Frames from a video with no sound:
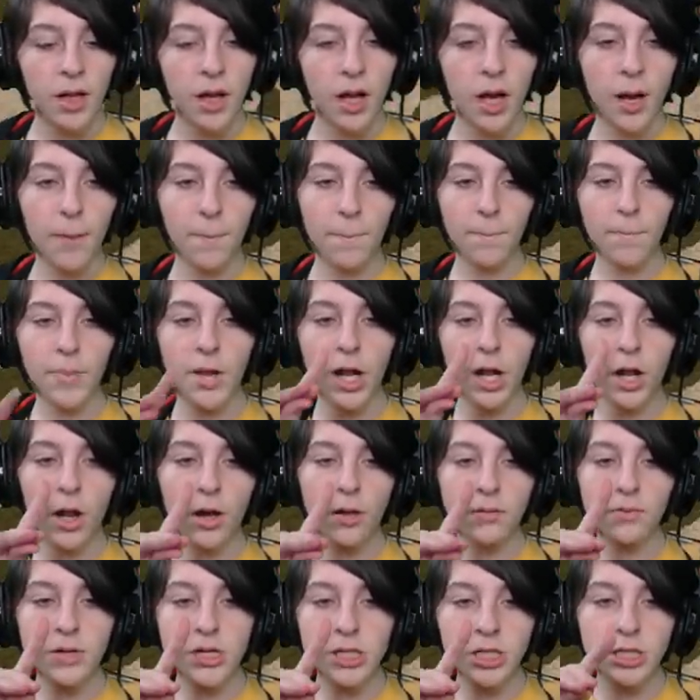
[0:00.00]
Happy
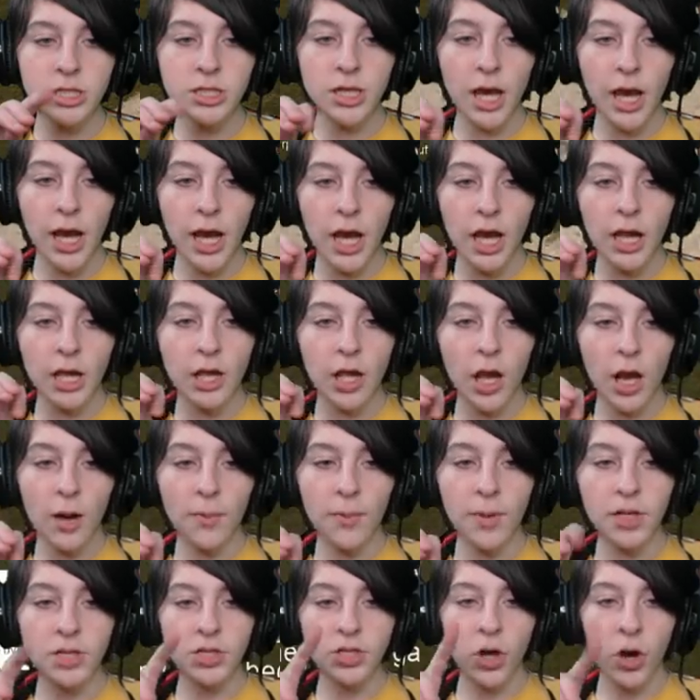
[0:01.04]
llama, sad
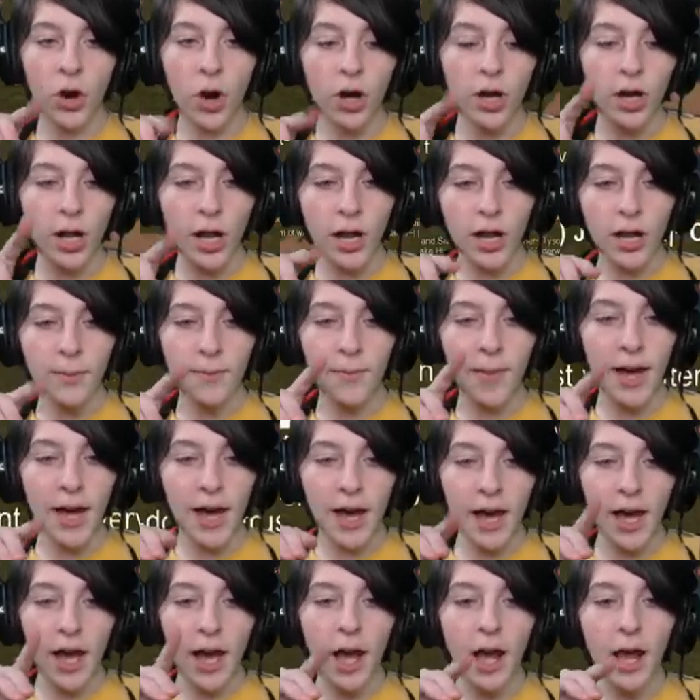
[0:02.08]
llama, totally
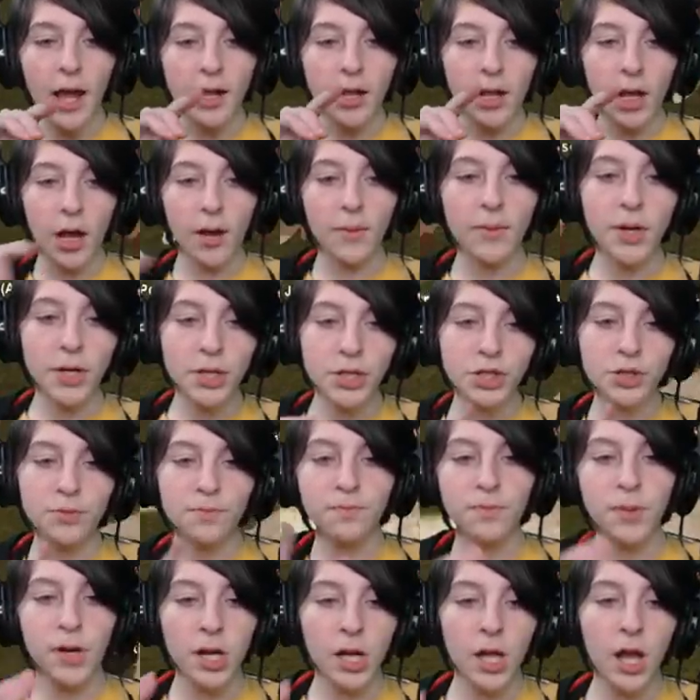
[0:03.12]
mad llama,
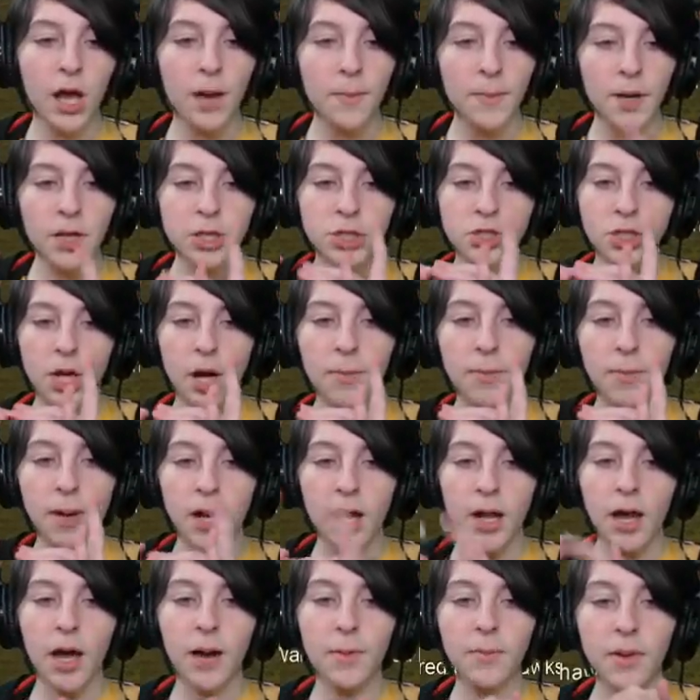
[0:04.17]
super llama,
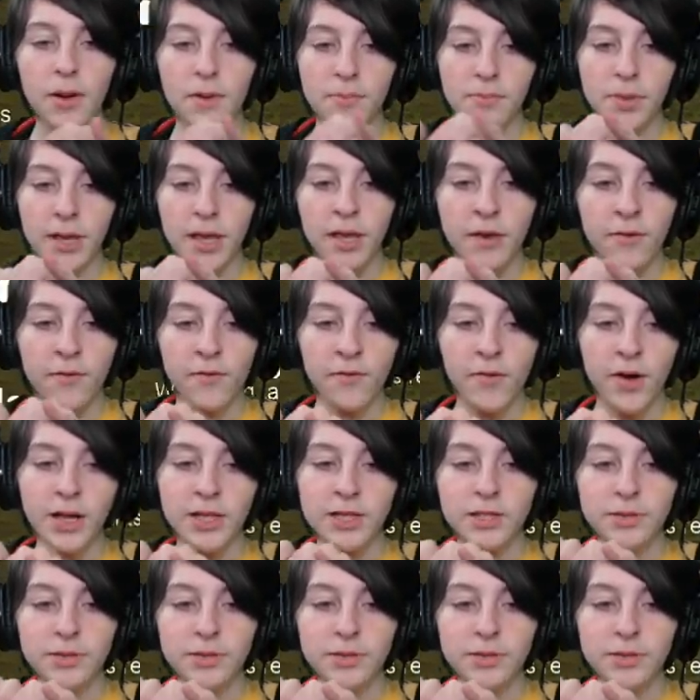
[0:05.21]
drama llama, big fat